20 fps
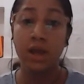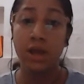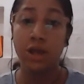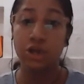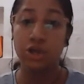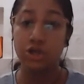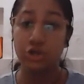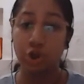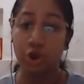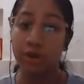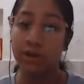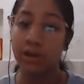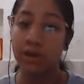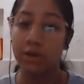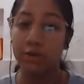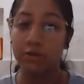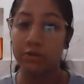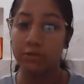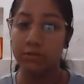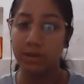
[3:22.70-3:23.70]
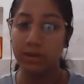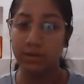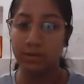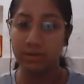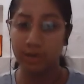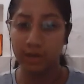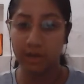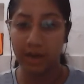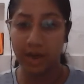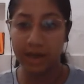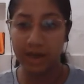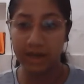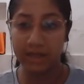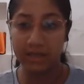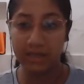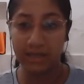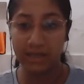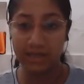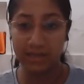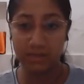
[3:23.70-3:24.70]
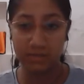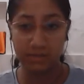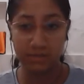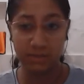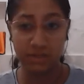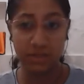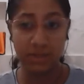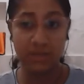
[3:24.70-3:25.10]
sure that you would be giving a 90-second speech.